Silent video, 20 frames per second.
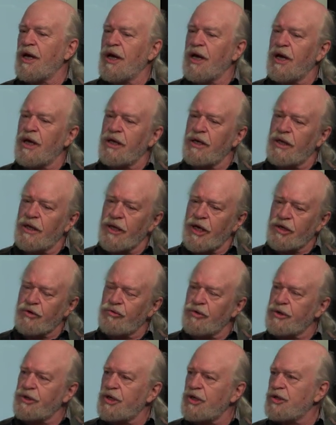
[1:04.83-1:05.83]
and
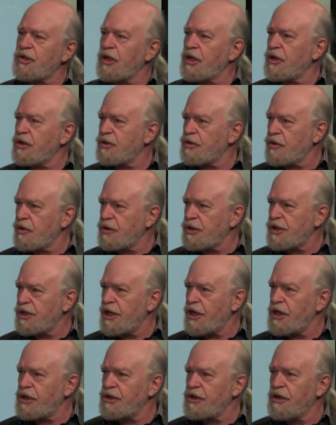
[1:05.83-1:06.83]
electoral district
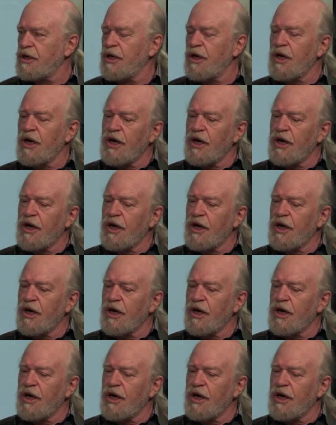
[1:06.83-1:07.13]
association